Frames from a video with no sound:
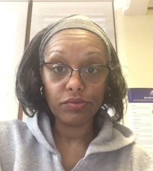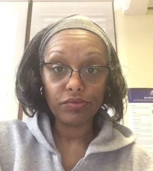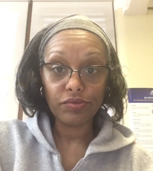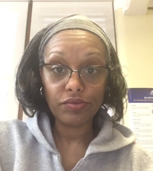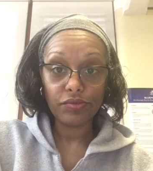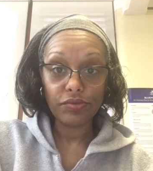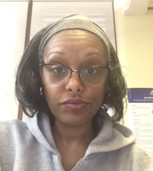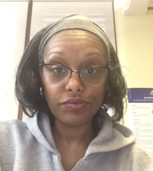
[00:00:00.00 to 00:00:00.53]

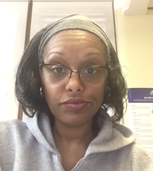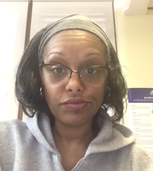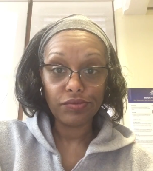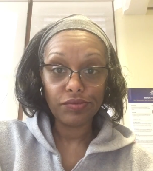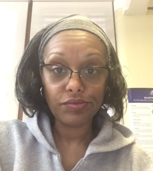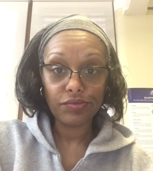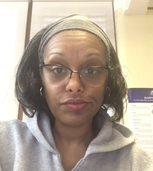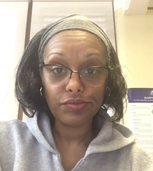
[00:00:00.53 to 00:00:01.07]

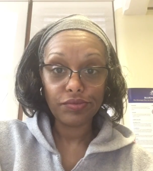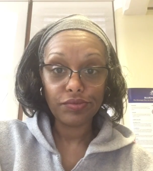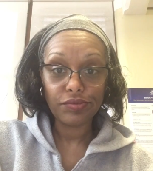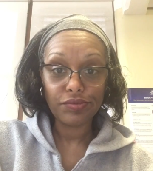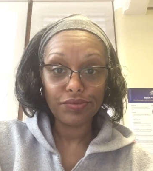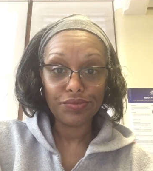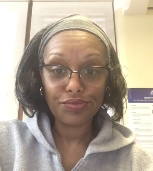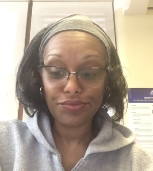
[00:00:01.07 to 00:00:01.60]

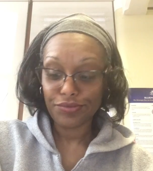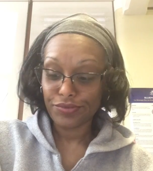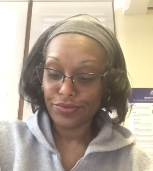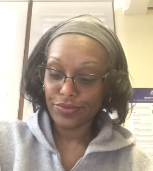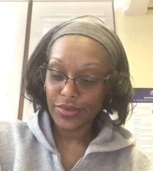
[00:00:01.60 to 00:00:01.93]
(no one is talking)